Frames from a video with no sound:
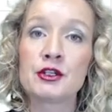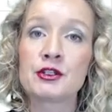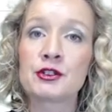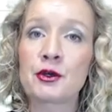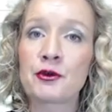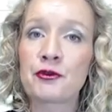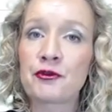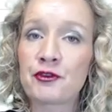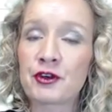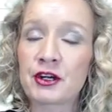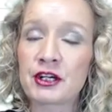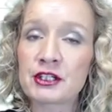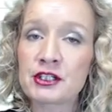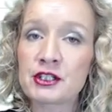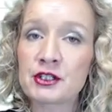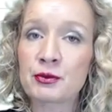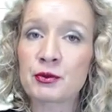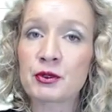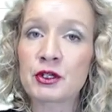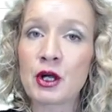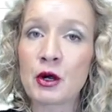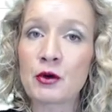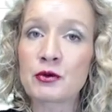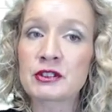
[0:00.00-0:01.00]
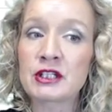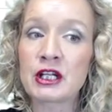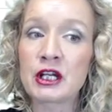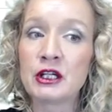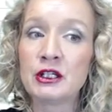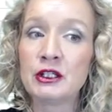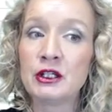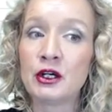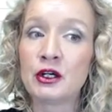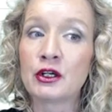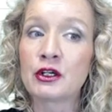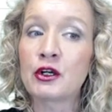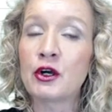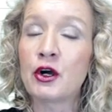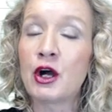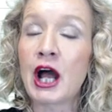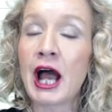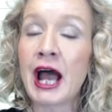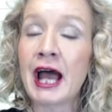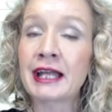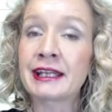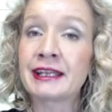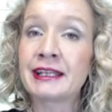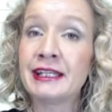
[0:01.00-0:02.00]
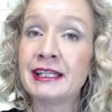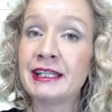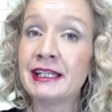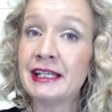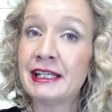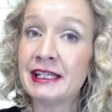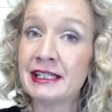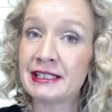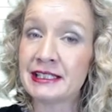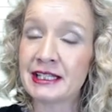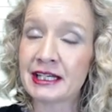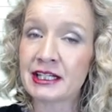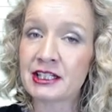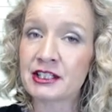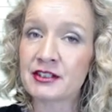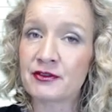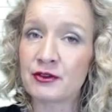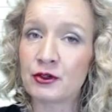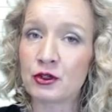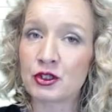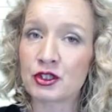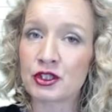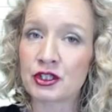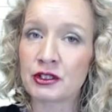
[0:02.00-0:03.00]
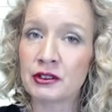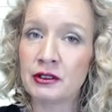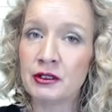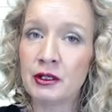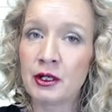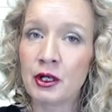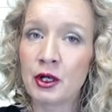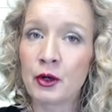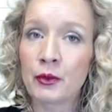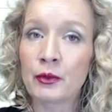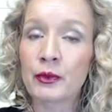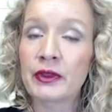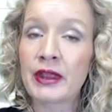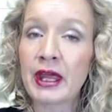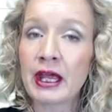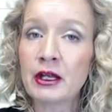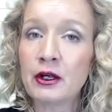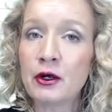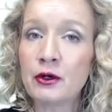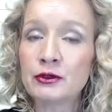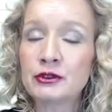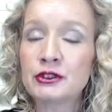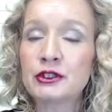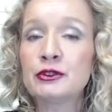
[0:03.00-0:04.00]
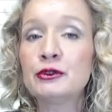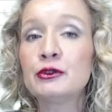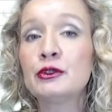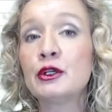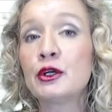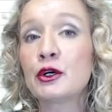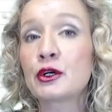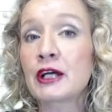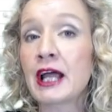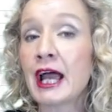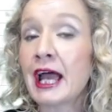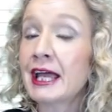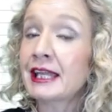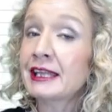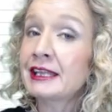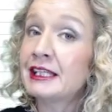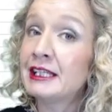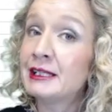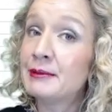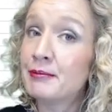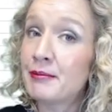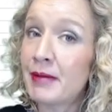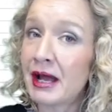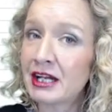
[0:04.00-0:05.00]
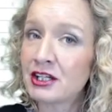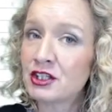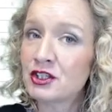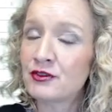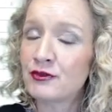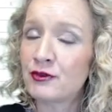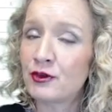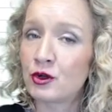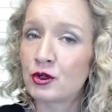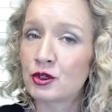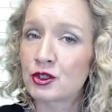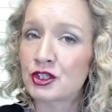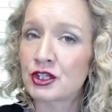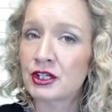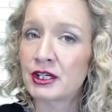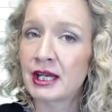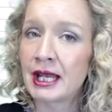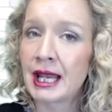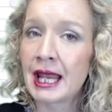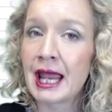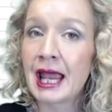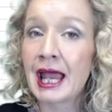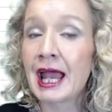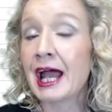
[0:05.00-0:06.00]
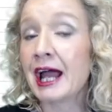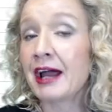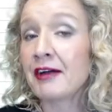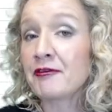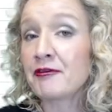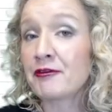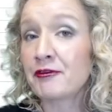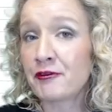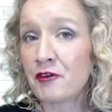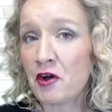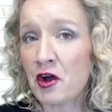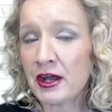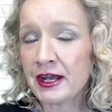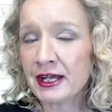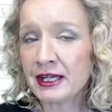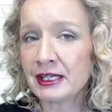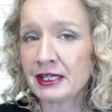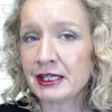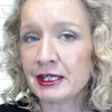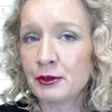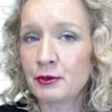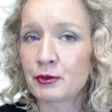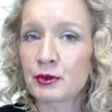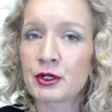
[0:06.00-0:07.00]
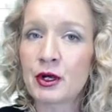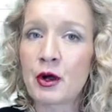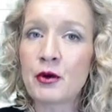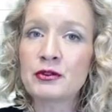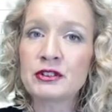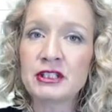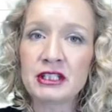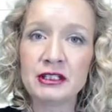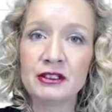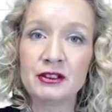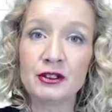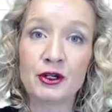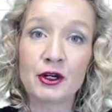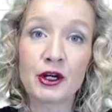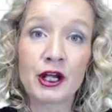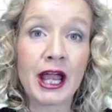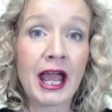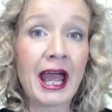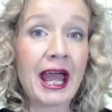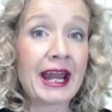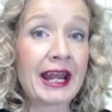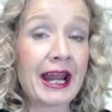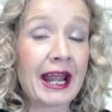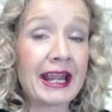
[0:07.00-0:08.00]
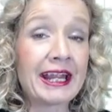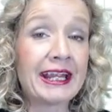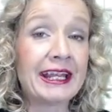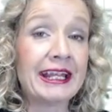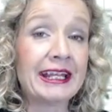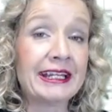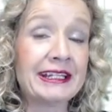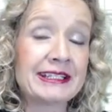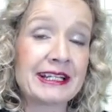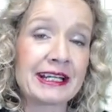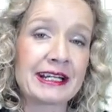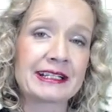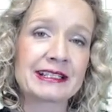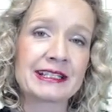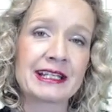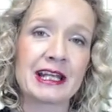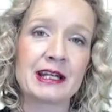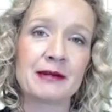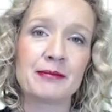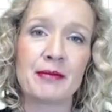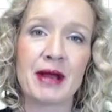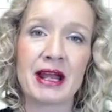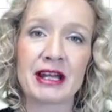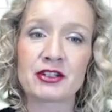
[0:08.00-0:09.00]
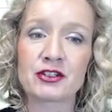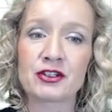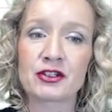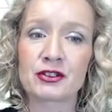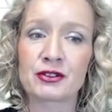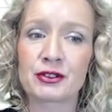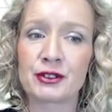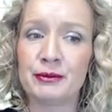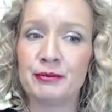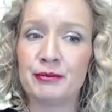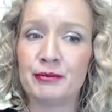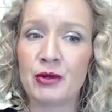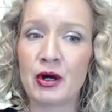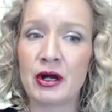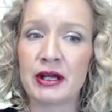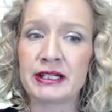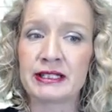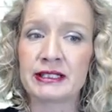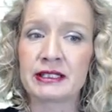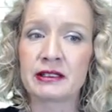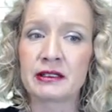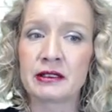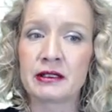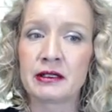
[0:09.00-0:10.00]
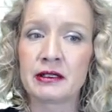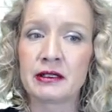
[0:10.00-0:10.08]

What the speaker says: So first, we're going to look at the index function. We're then going to look at the match function. And finally, we're going to look at index and match combined.